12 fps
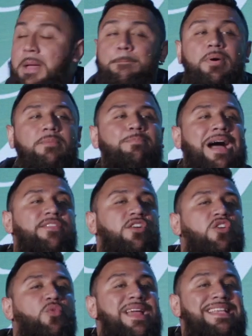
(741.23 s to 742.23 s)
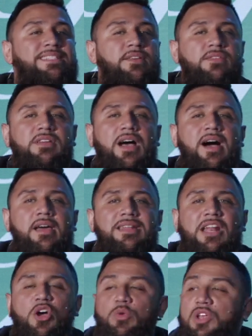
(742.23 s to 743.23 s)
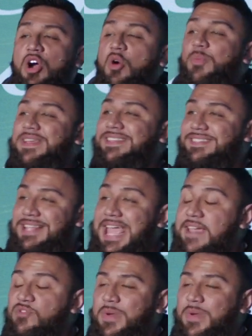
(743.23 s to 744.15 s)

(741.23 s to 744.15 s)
But by the grace of God, not only are we saved,